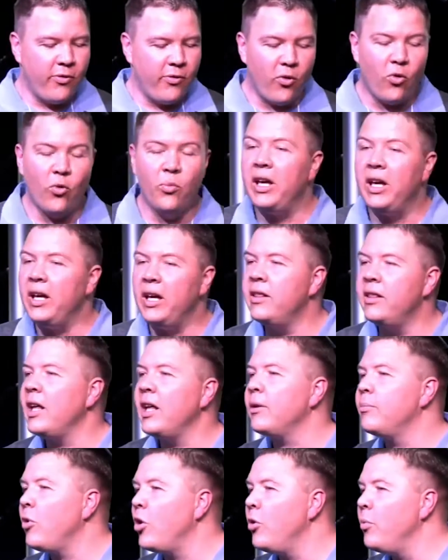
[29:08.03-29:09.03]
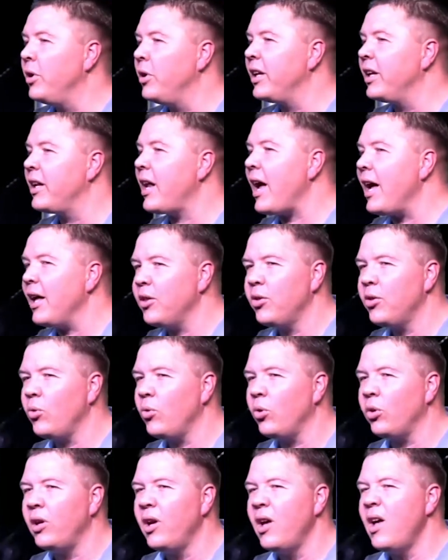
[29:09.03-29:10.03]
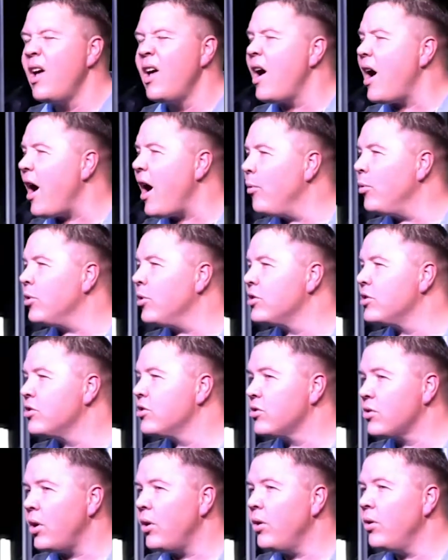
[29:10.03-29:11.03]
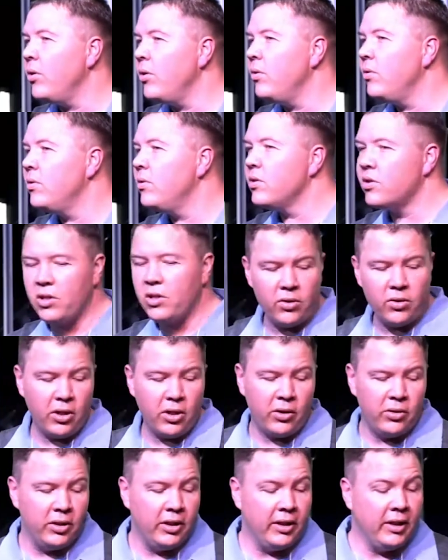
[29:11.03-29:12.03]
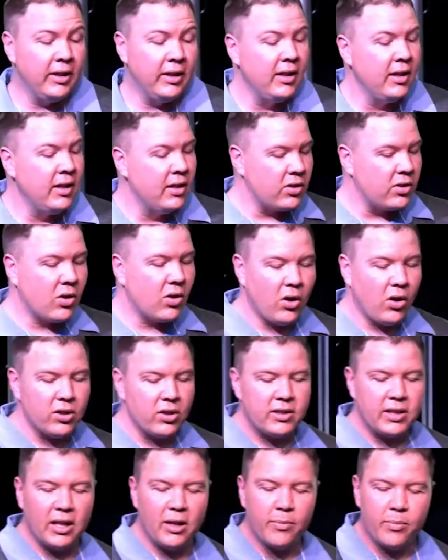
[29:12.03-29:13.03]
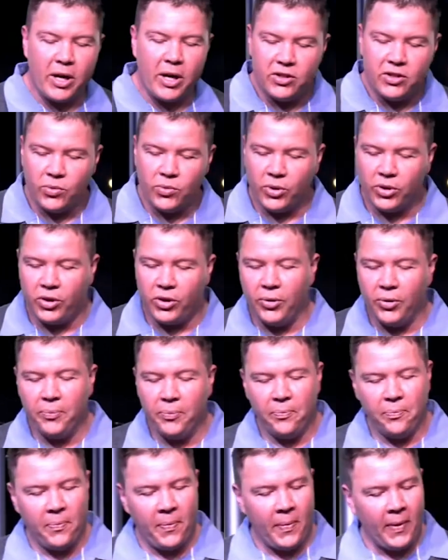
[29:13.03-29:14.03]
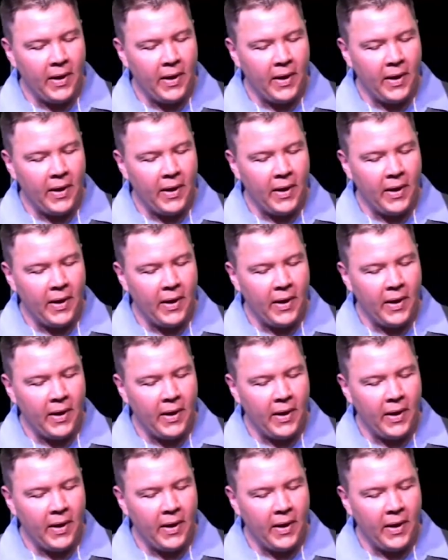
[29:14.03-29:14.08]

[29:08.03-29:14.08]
for me in that moment. And I thought, I was so, so lonely. So God celebrates with you.